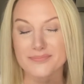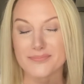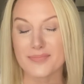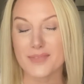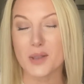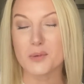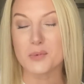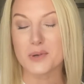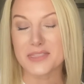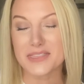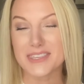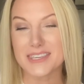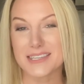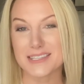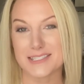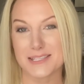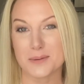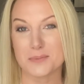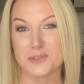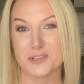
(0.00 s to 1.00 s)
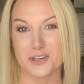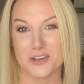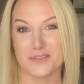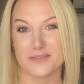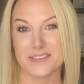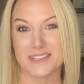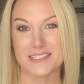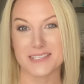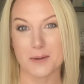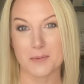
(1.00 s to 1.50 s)
with the exception of
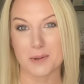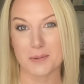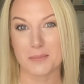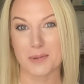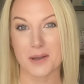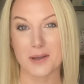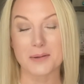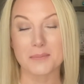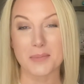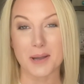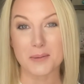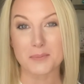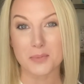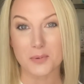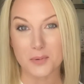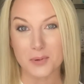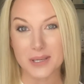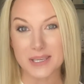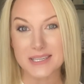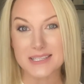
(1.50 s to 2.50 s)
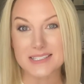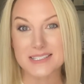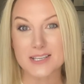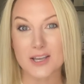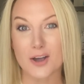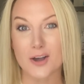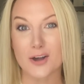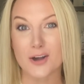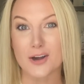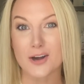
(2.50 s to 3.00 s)
the stomach bug. My boys
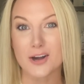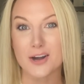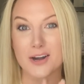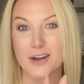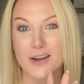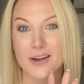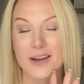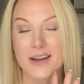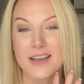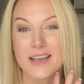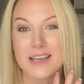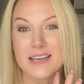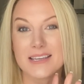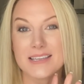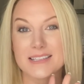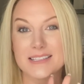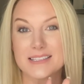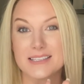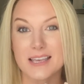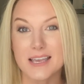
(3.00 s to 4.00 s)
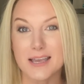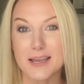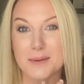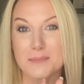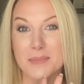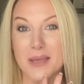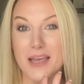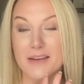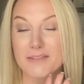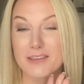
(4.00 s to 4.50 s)
are
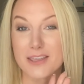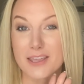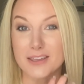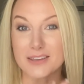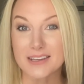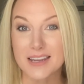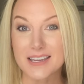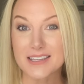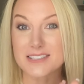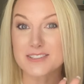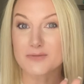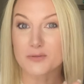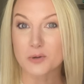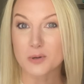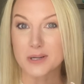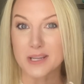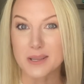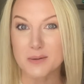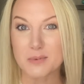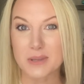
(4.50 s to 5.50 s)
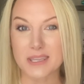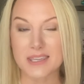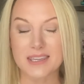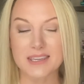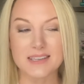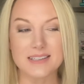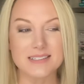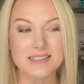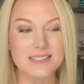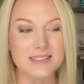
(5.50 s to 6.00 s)
having a nice 4-day
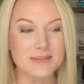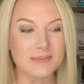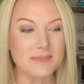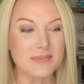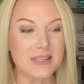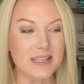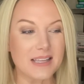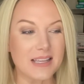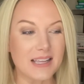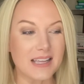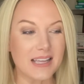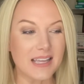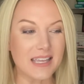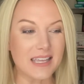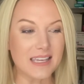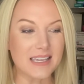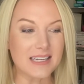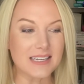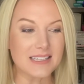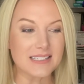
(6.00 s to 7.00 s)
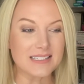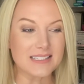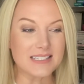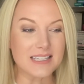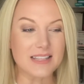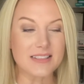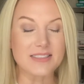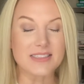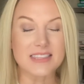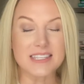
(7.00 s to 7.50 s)
weekend. And
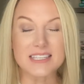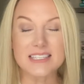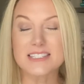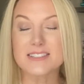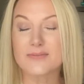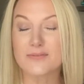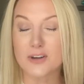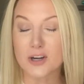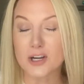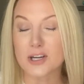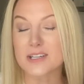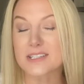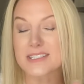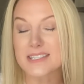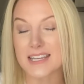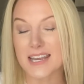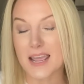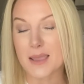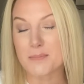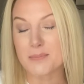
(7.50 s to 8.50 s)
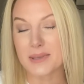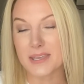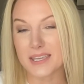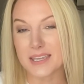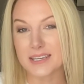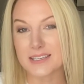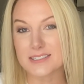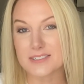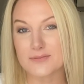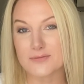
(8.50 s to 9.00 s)
this verse that I
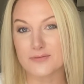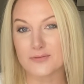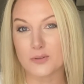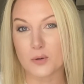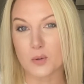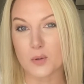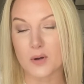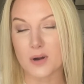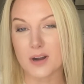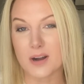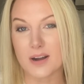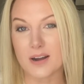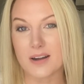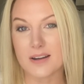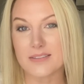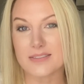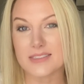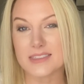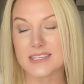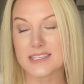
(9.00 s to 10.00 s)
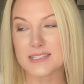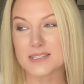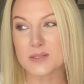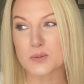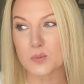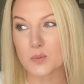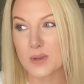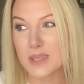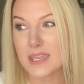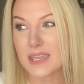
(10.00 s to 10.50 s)
picked for this
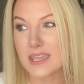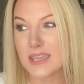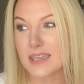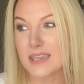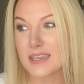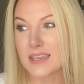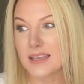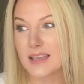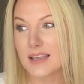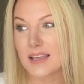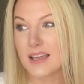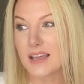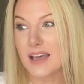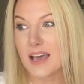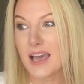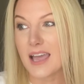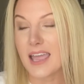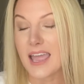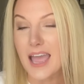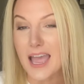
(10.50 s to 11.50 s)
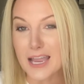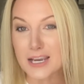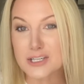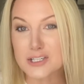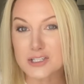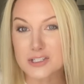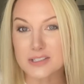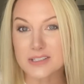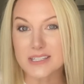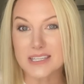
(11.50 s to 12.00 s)
week,
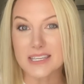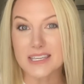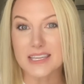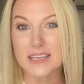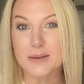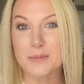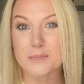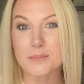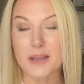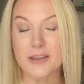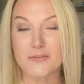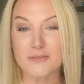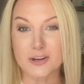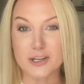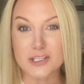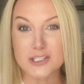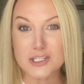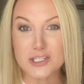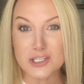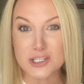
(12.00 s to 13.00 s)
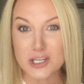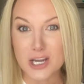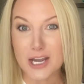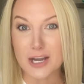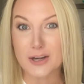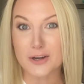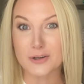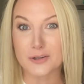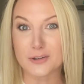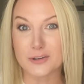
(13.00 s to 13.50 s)
my friend
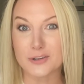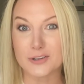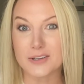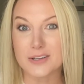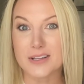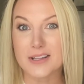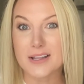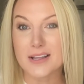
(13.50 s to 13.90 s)
Cheryl